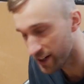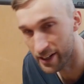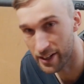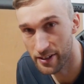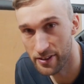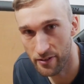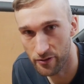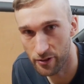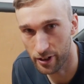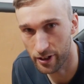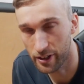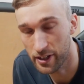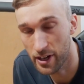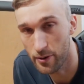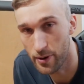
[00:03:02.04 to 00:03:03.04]
I either
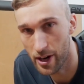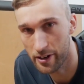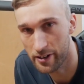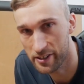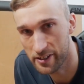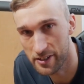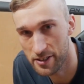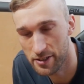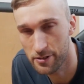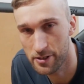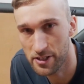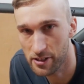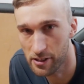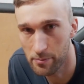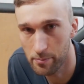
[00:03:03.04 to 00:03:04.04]
forgot how hard it is to
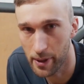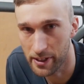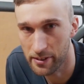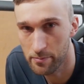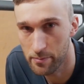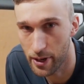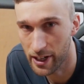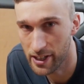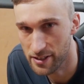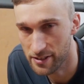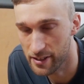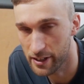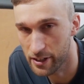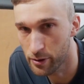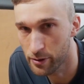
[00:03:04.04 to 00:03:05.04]
install button brackets
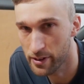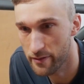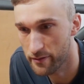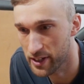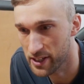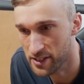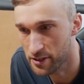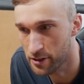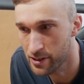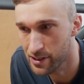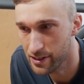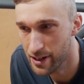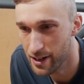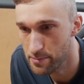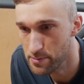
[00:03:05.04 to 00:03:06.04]
that don't have external
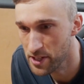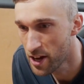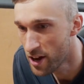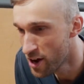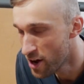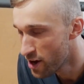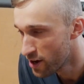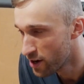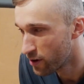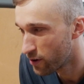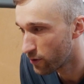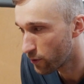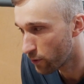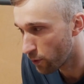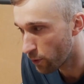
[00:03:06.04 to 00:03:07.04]
cups,
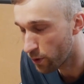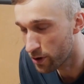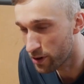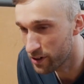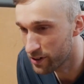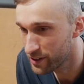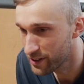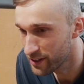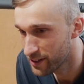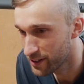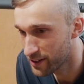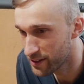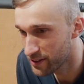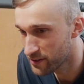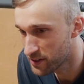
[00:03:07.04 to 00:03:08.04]
or
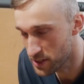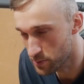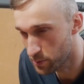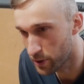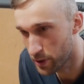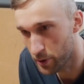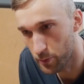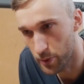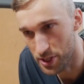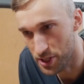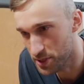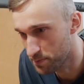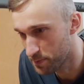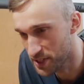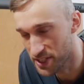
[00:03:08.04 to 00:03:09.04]
this one was
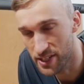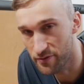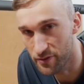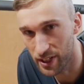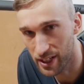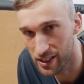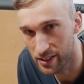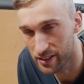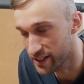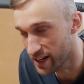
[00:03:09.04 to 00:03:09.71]
specifically